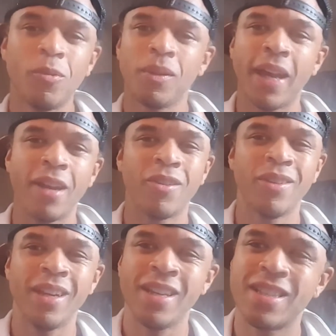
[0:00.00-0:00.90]
I'm late
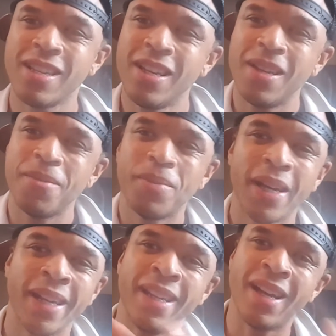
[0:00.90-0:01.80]
on this,
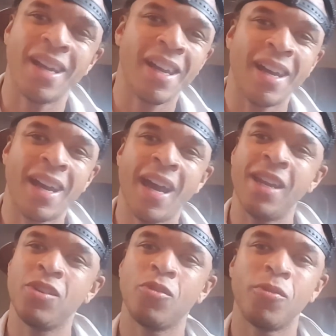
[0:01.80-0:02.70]
but I had
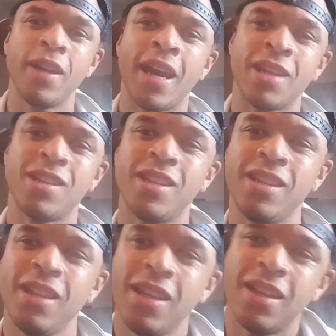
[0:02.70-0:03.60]
to do a
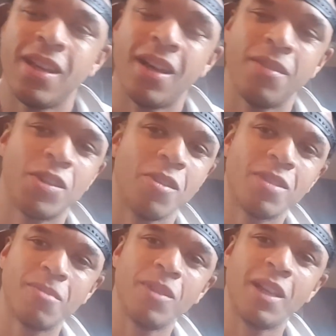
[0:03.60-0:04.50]
reaction, show
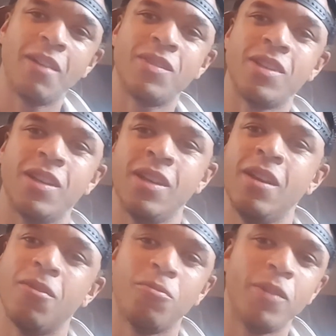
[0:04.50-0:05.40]
some love to
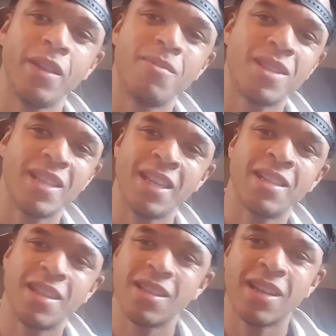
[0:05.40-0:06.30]
William Singe,
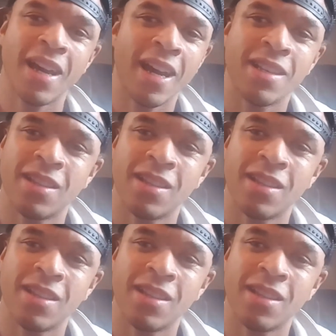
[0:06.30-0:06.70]
because the guy is,